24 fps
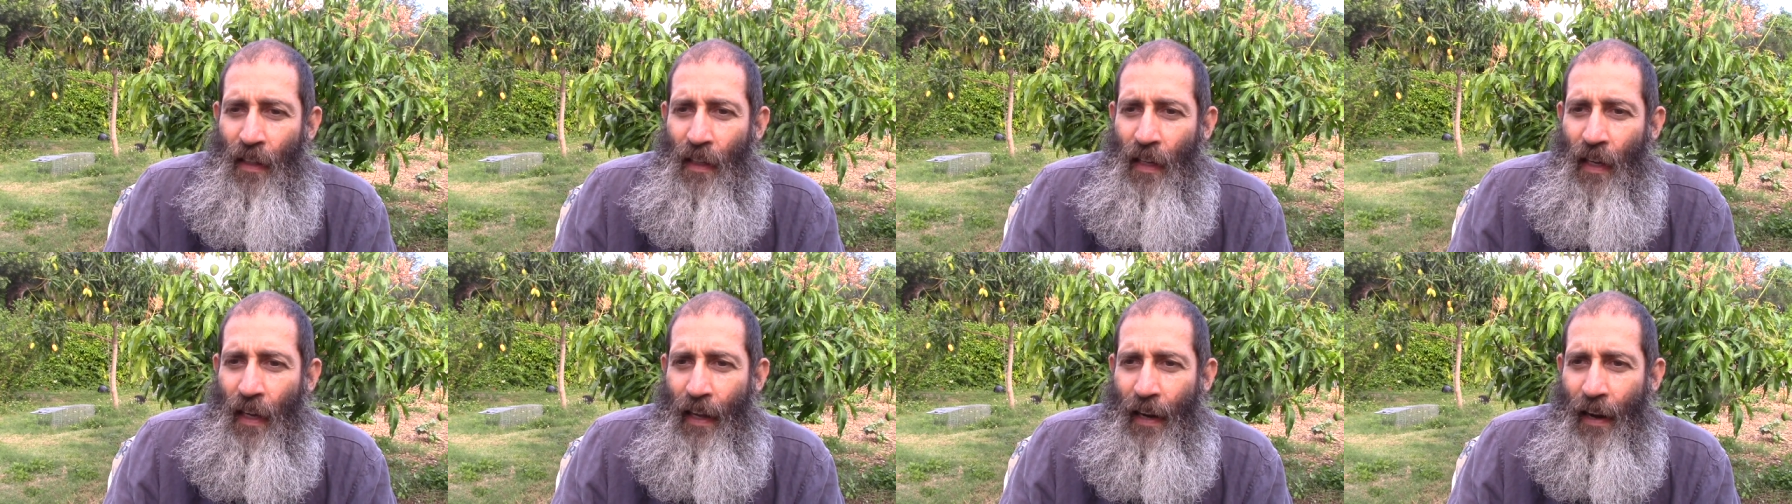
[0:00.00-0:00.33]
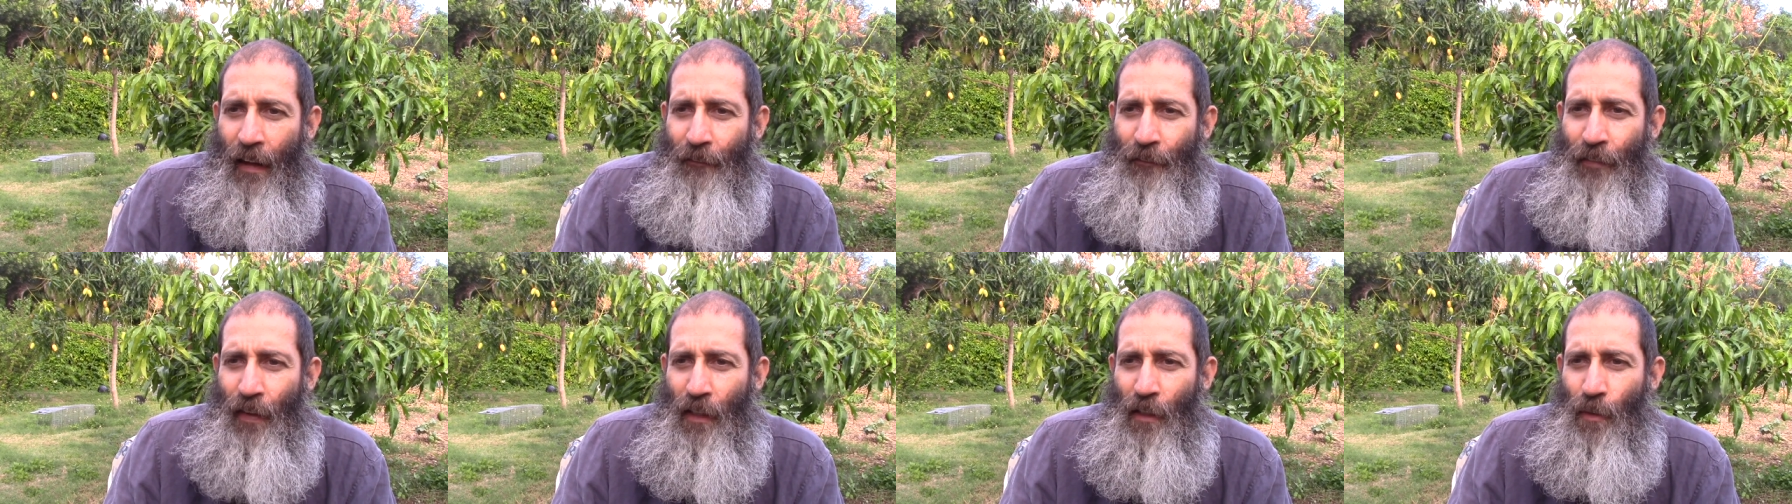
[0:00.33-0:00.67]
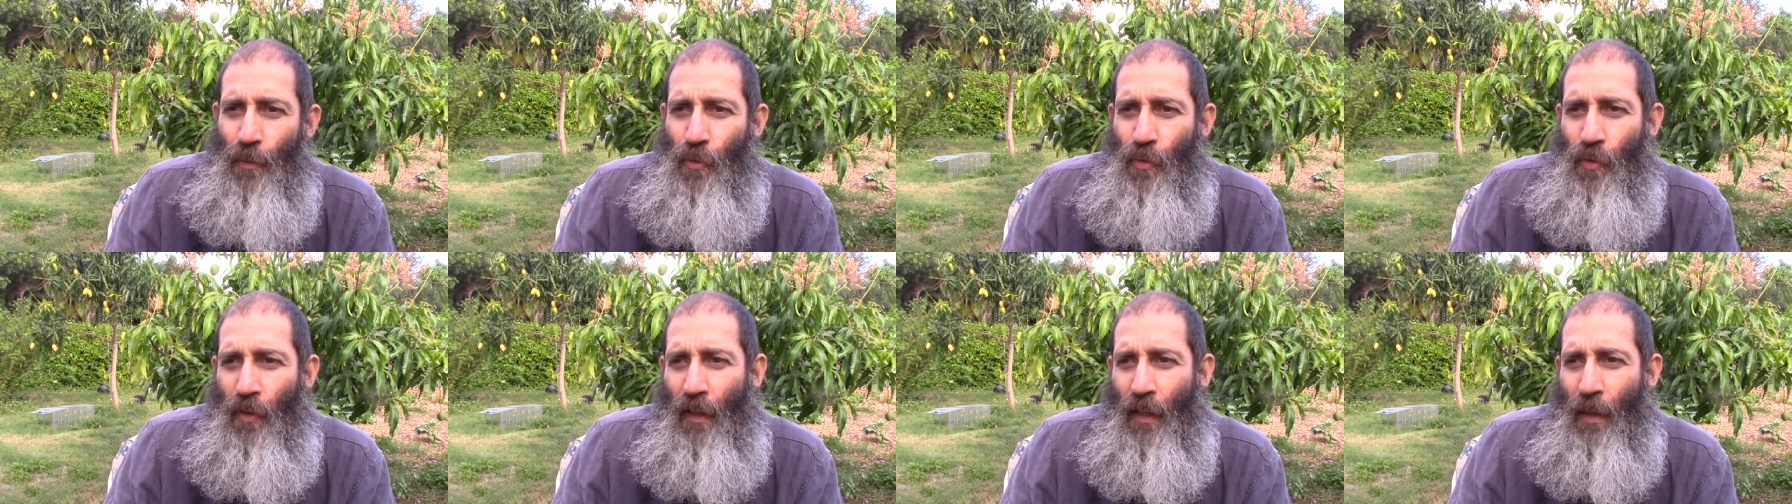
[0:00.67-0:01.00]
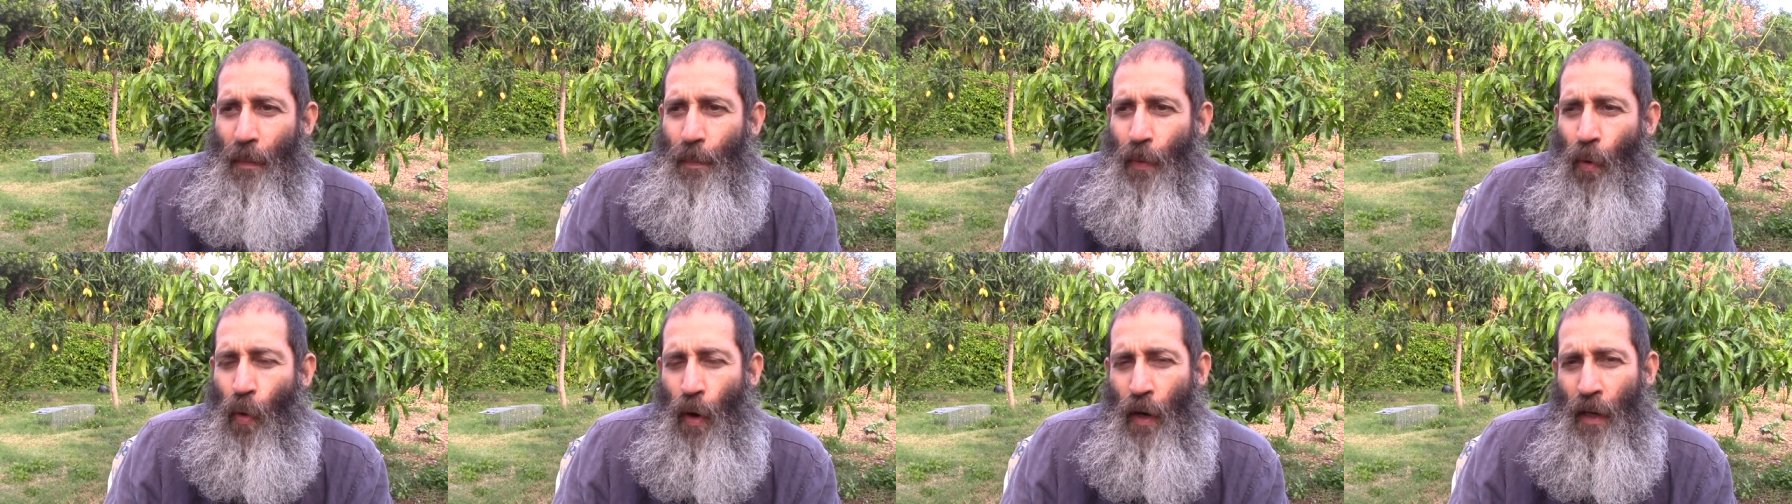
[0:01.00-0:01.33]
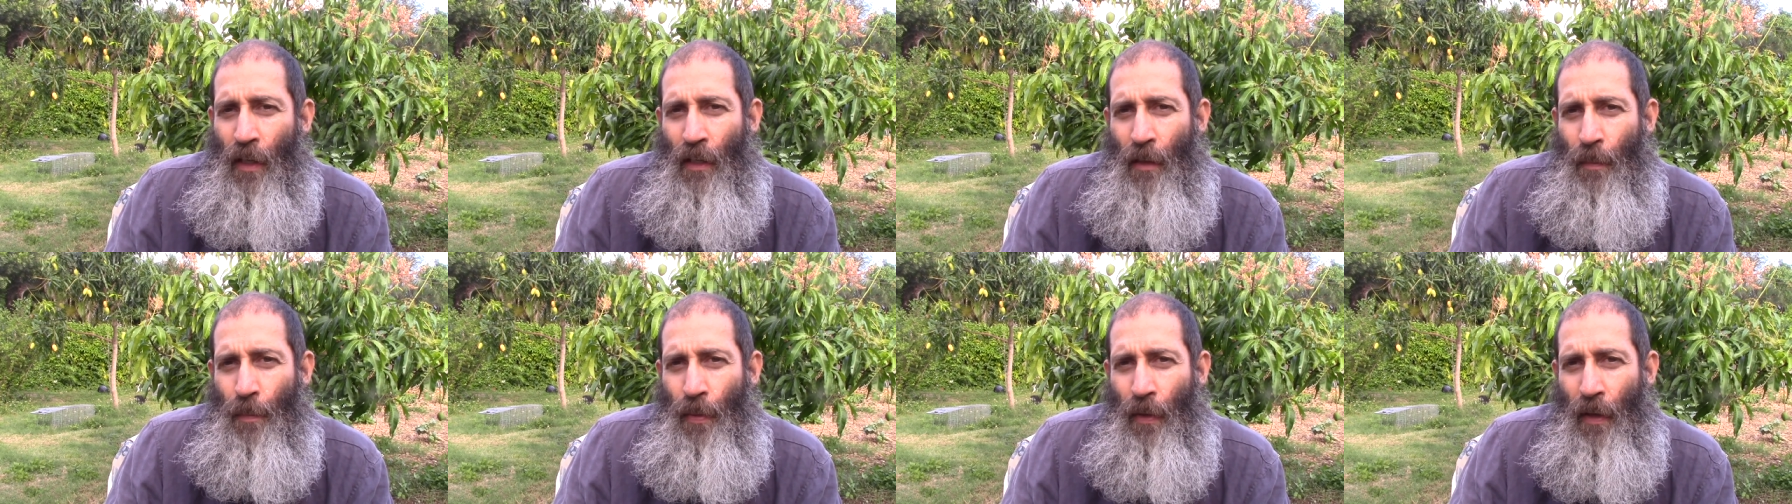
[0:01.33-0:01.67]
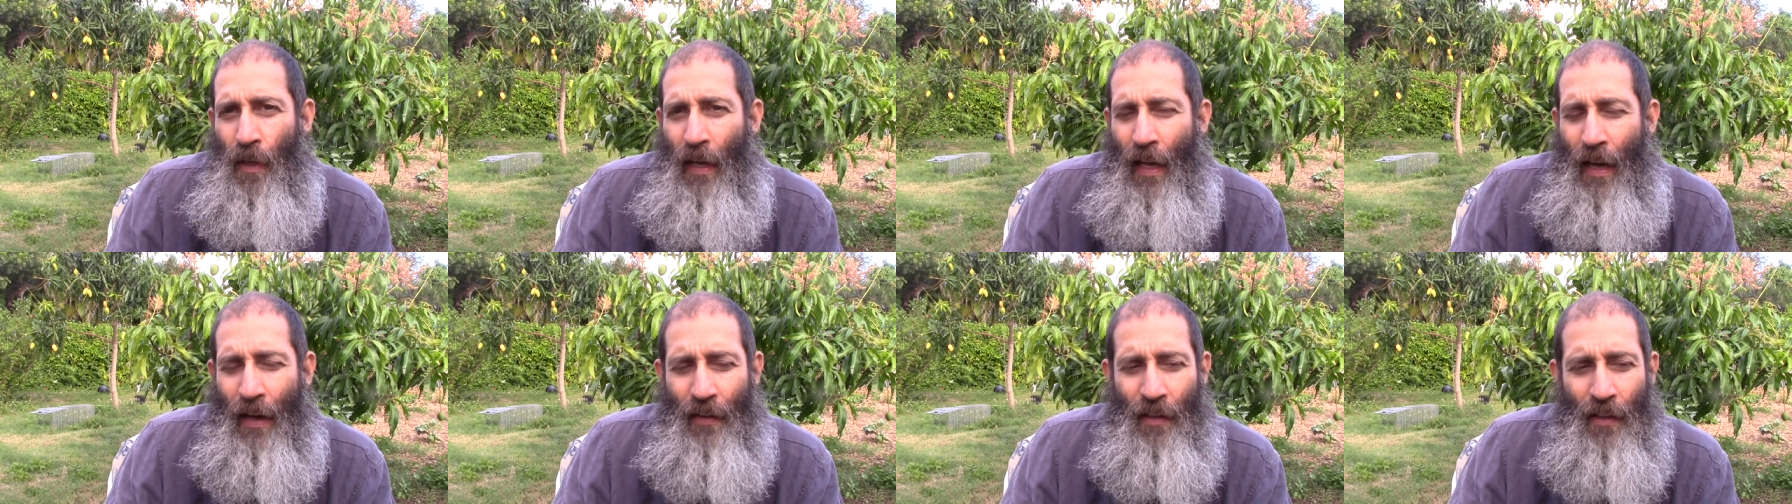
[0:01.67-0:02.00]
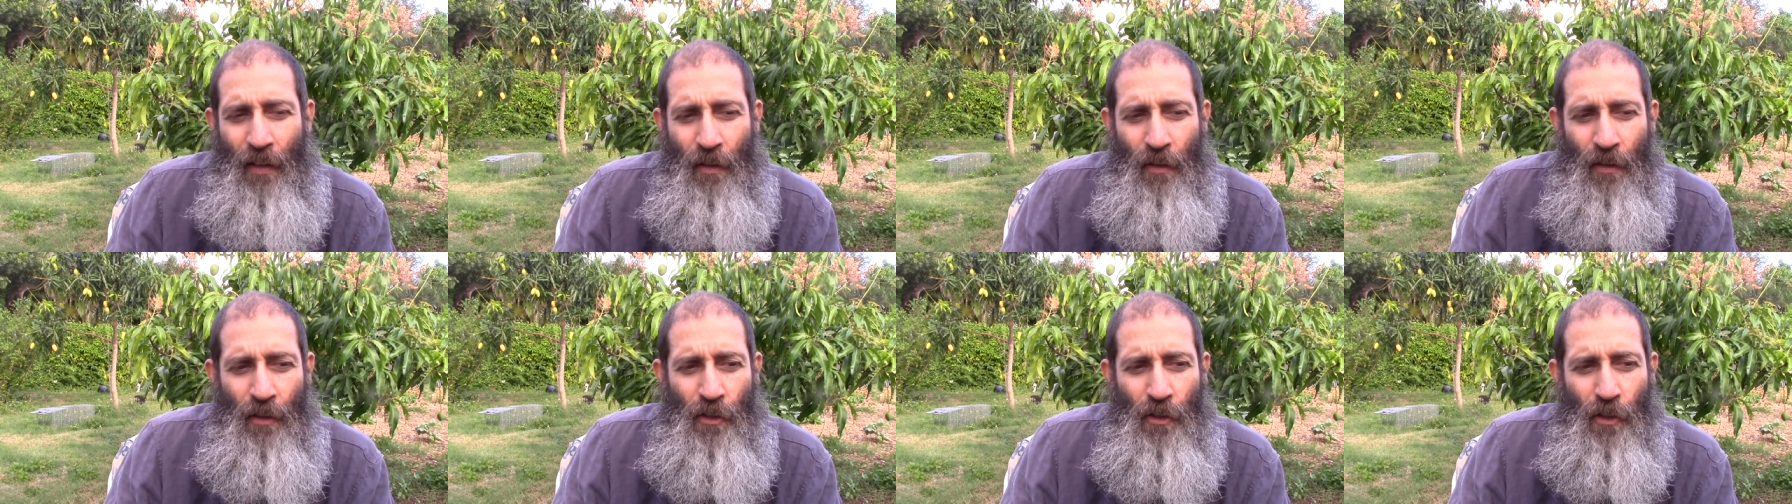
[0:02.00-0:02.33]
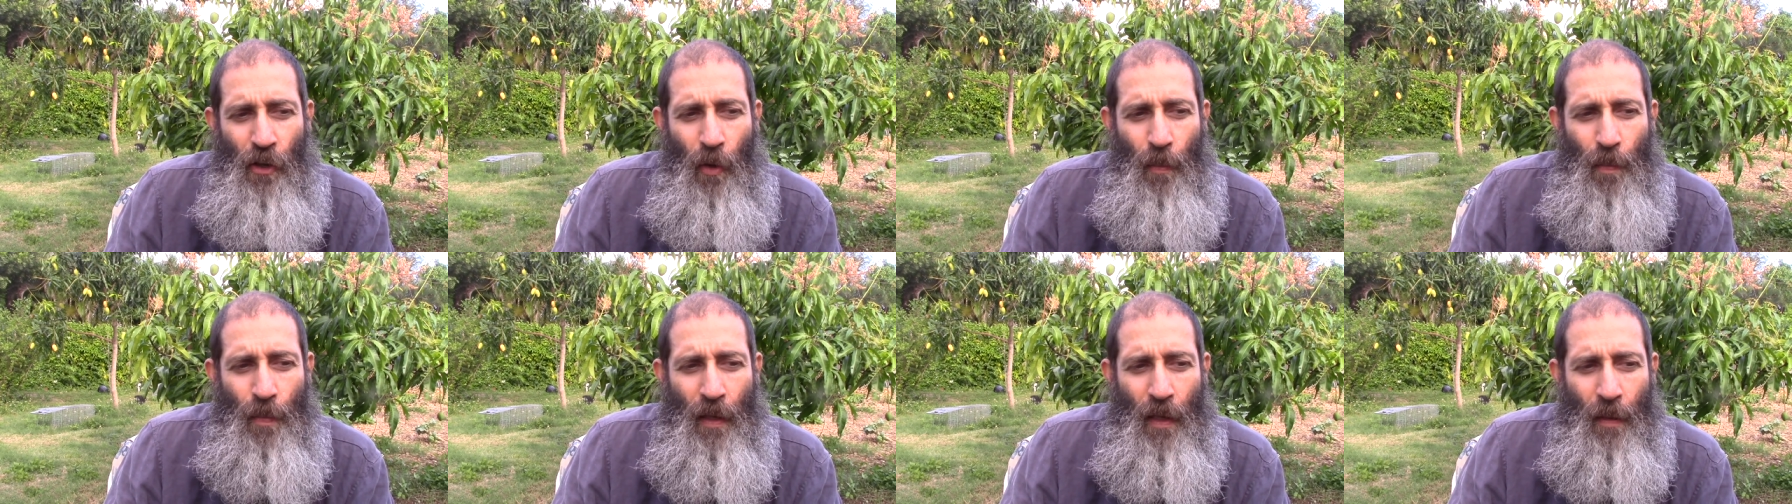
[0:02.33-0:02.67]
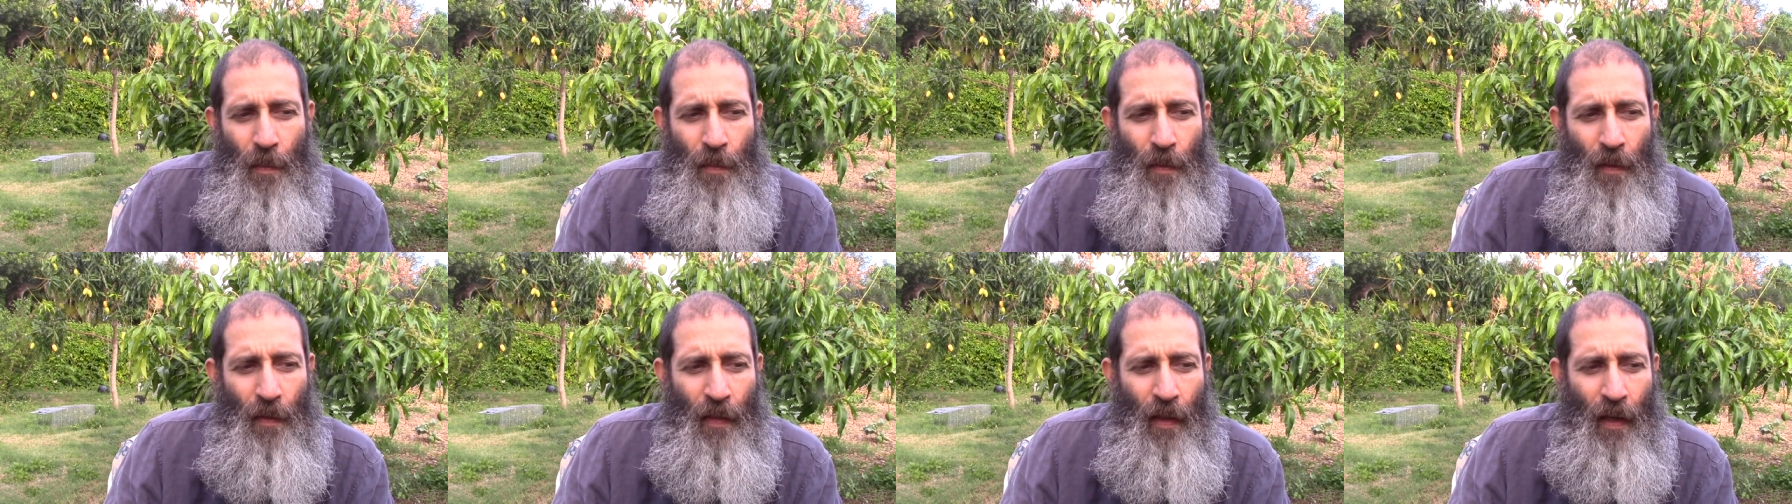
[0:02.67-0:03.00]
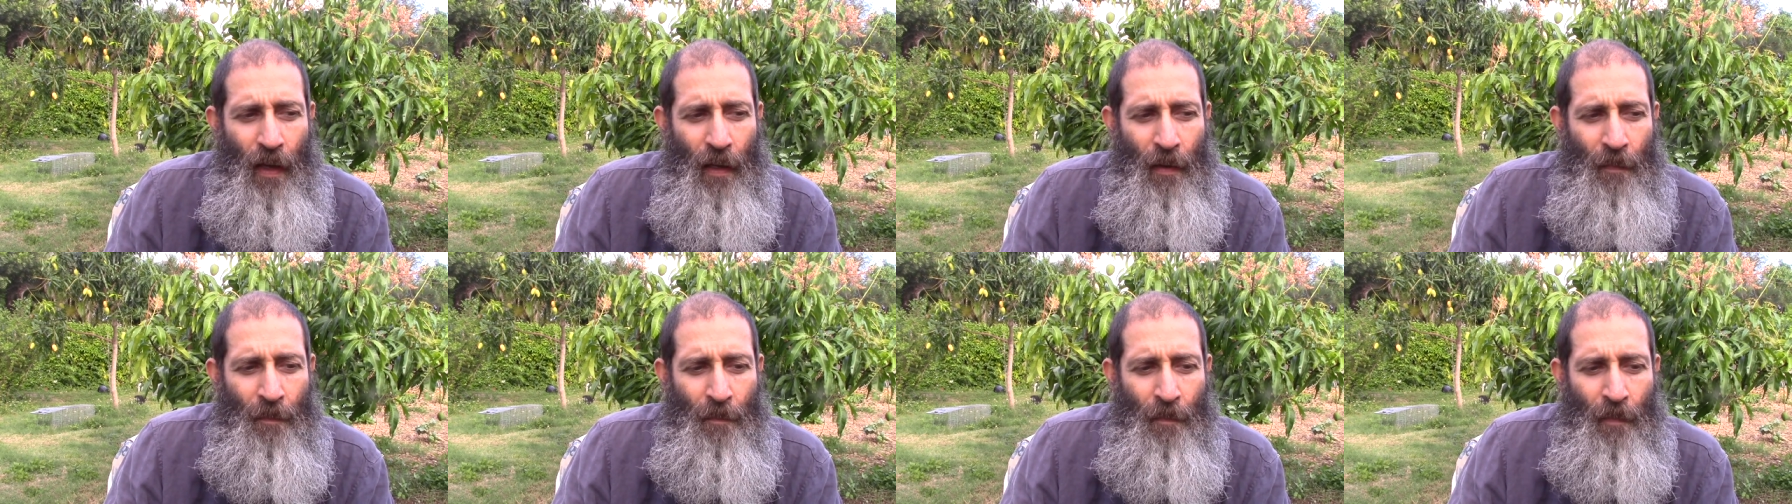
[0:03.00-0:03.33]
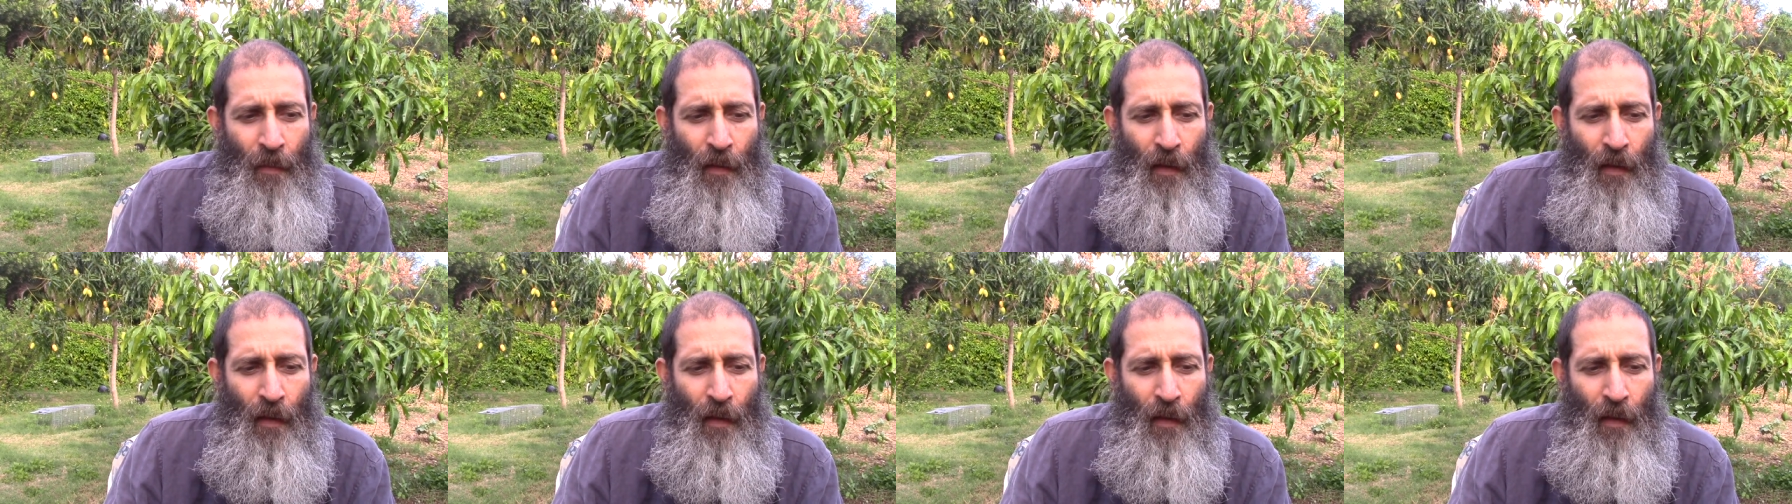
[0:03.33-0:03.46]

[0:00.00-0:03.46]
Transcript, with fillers: and I felt it was really important to put it out here and show people that,